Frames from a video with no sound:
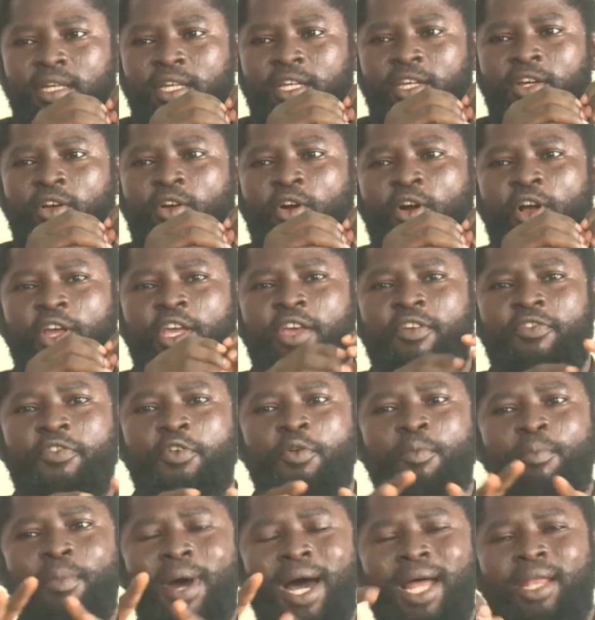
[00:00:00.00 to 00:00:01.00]
He can't give
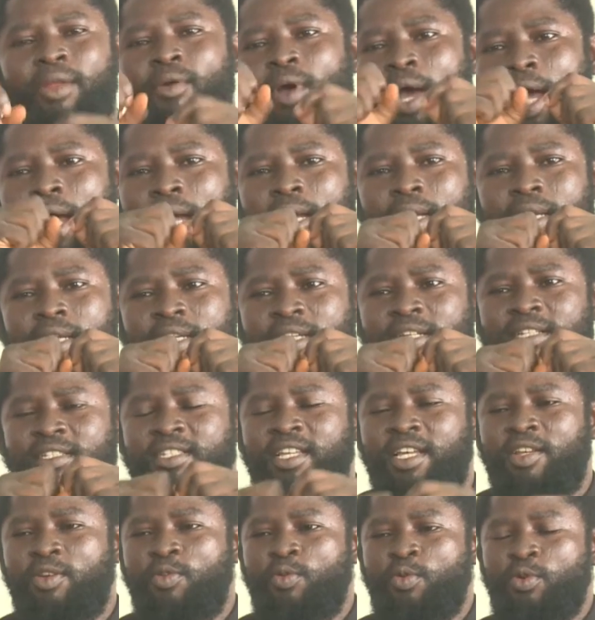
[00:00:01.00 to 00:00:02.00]
you manual. He
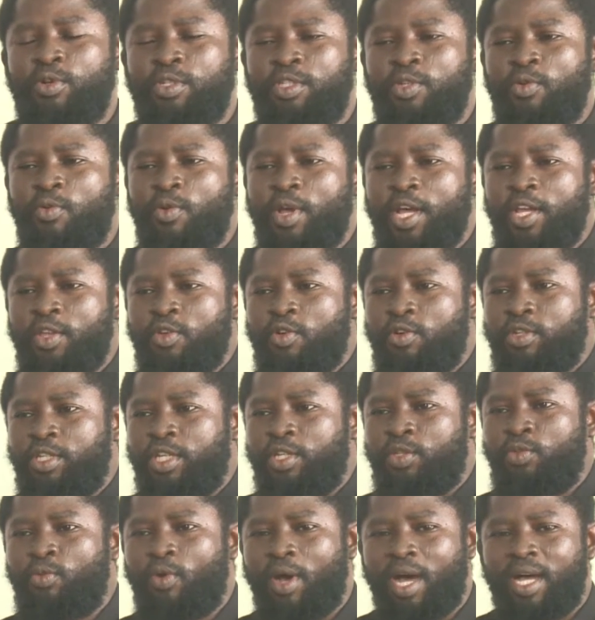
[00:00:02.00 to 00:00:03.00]
say look the way you
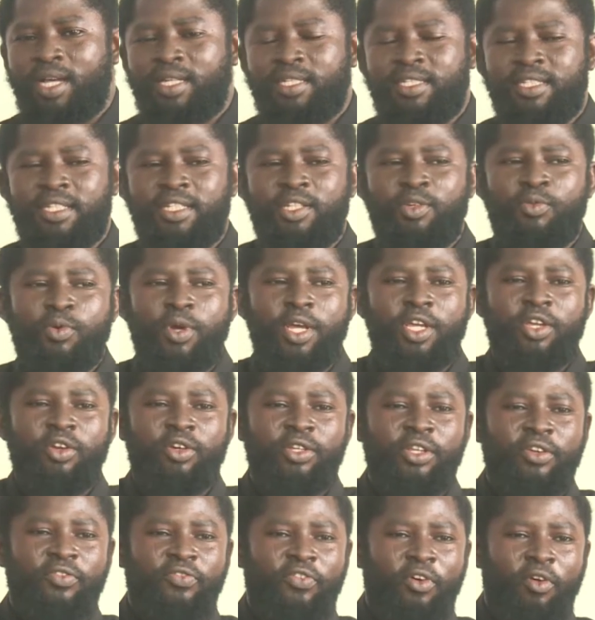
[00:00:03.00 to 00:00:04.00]
do one. See the way
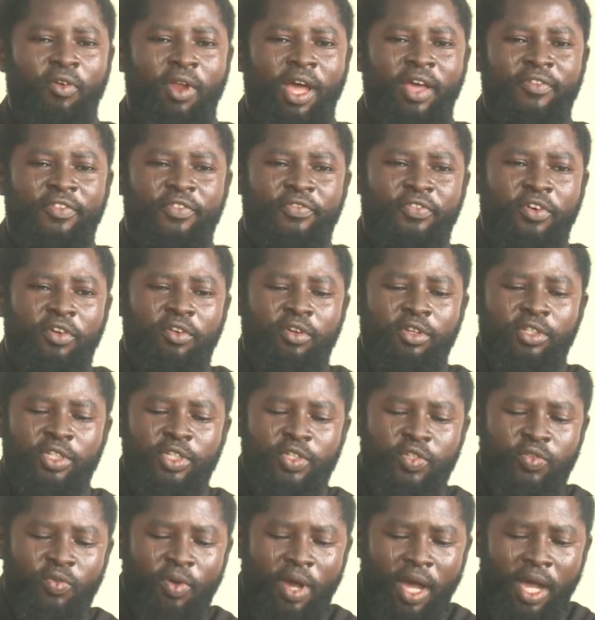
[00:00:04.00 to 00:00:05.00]
you follow. If you follow
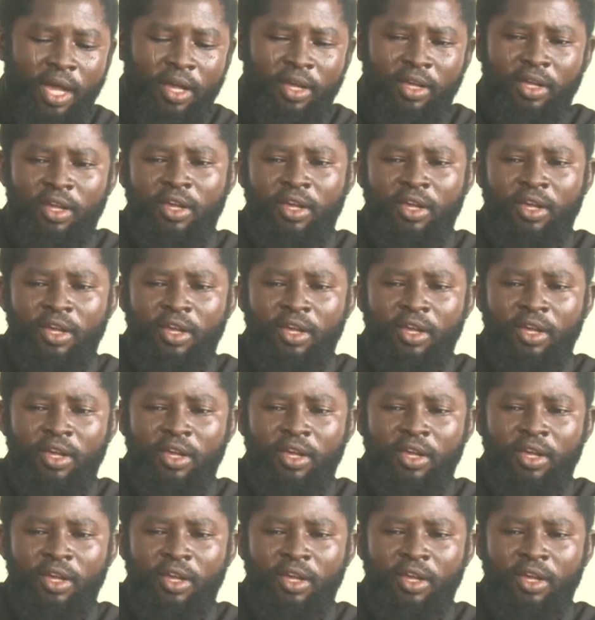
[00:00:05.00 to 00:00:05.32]
this one,